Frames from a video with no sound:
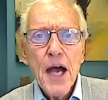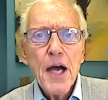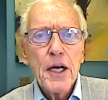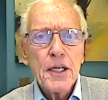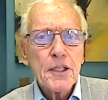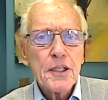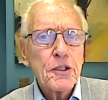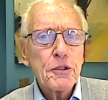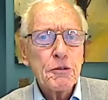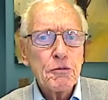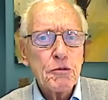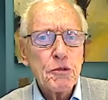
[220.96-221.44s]

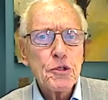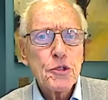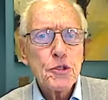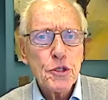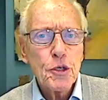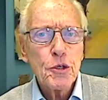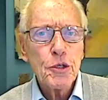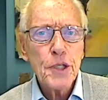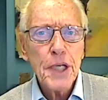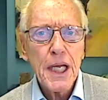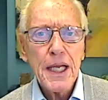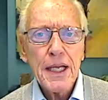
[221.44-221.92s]

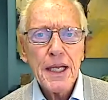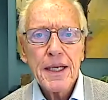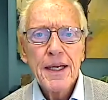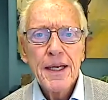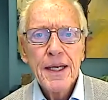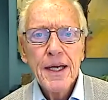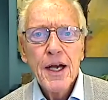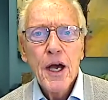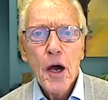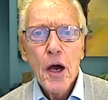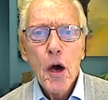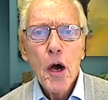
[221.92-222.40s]
concerning
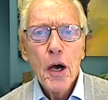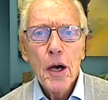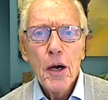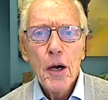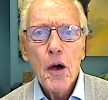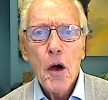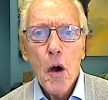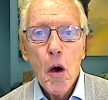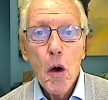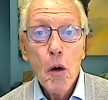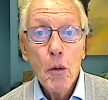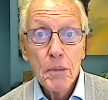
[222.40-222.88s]

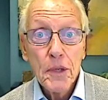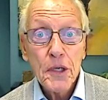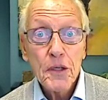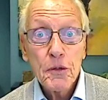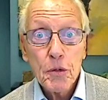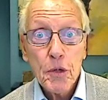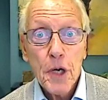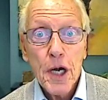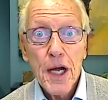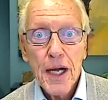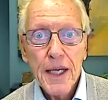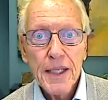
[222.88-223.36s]

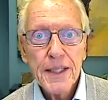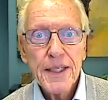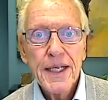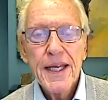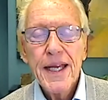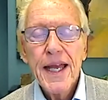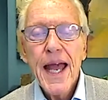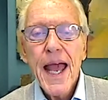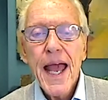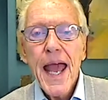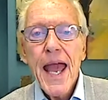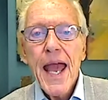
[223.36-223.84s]
Omicron
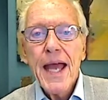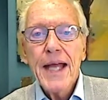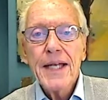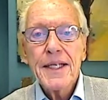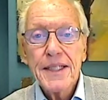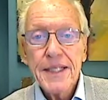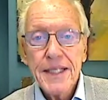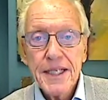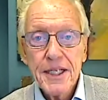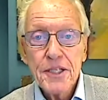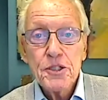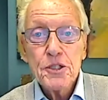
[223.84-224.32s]

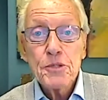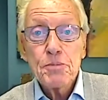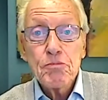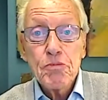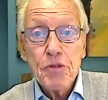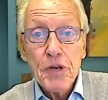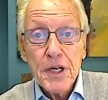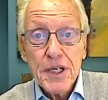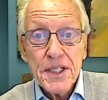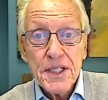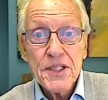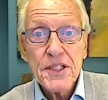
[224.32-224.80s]
and its
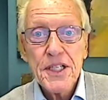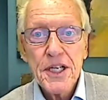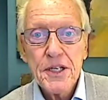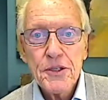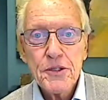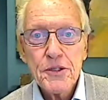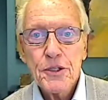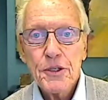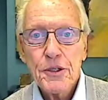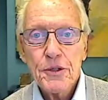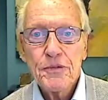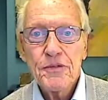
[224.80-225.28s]

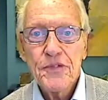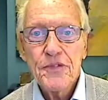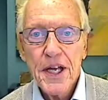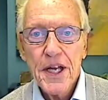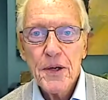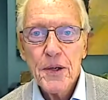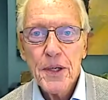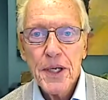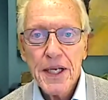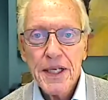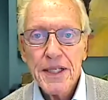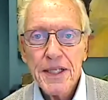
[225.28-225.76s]
predecessor
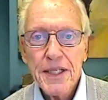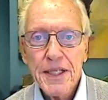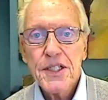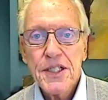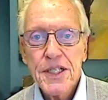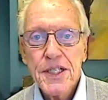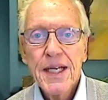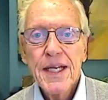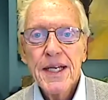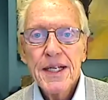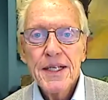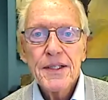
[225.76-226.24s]

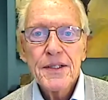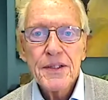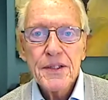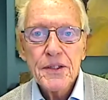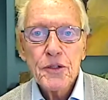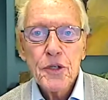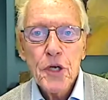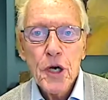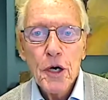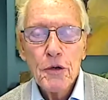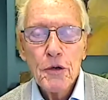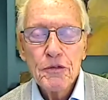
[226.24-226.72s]
variants,
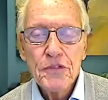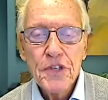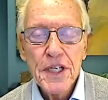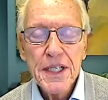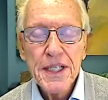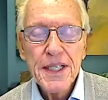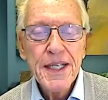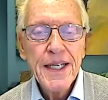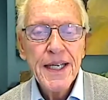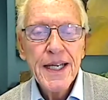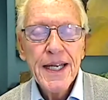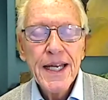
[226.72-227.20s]

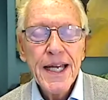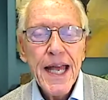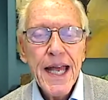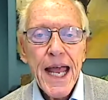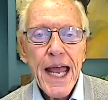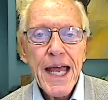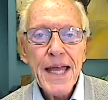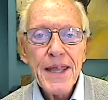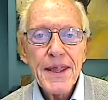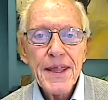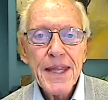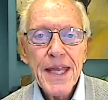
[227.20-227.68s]
COVID,
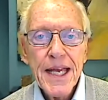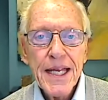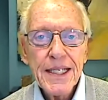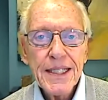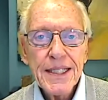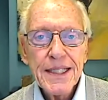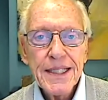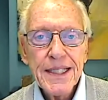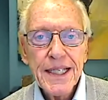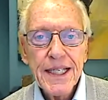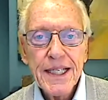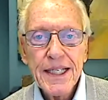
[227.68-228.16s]
and
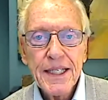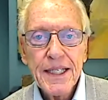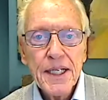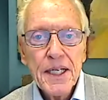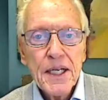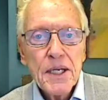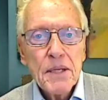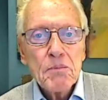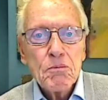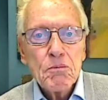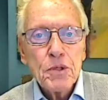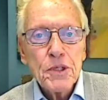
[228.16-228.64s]
then
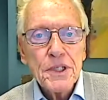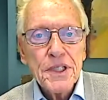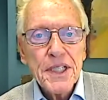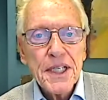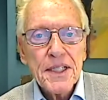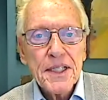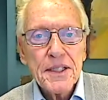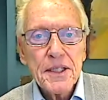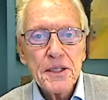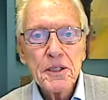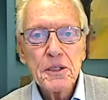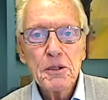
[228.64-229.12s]

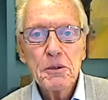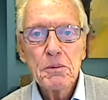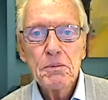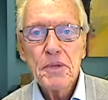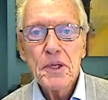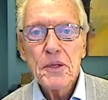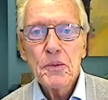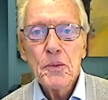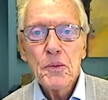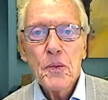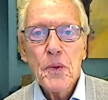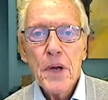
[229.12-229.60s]
predict a little
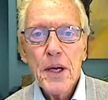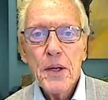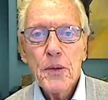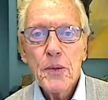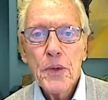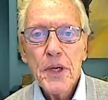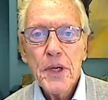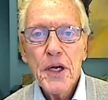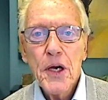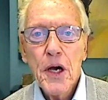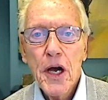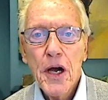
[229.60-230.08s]
bit where
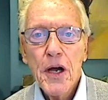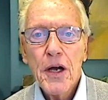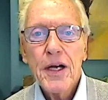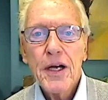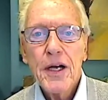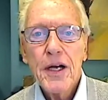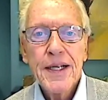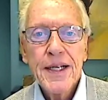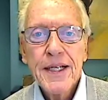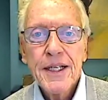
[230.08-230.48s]
we are